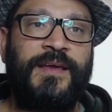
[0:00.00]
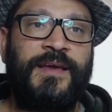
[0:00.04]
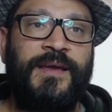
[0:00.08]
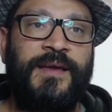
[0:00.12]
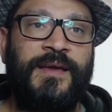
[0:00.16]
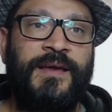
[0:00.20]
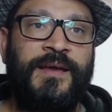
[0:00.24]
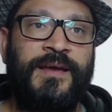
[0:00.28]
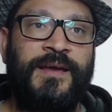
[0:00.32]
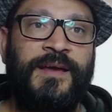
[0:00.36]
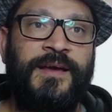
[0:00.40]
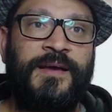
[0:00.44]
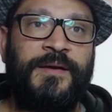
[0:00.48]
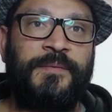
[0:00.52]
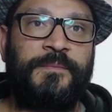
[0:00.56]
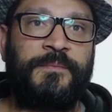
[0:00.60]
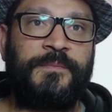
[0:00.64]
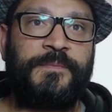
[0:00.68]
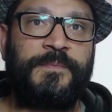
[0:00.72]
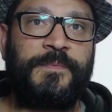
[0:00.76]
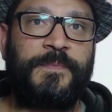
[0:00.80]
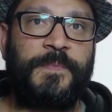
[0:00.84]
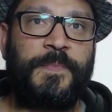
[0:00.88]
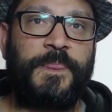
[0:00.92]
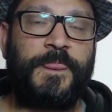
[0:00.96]

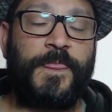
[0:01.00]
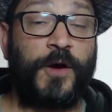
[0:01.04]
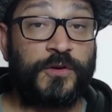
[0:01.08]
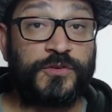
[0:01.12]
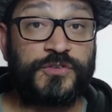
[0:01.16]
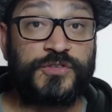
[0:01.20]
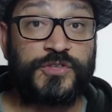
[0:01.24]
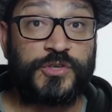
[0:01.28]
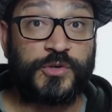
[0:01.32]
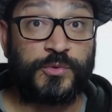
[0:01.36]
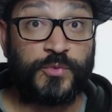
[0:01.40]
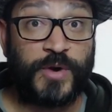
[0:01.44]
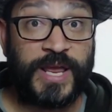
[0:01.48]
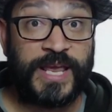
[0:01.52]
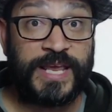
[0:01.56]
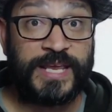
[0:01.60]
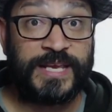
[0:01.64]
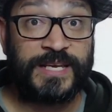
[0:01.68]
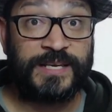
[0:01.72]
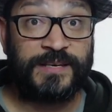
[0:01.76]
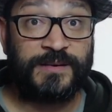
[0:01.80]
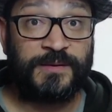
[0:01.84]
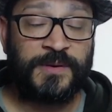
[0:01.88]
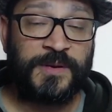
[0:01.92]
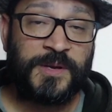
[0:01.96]
on
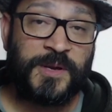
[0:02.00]
terrain.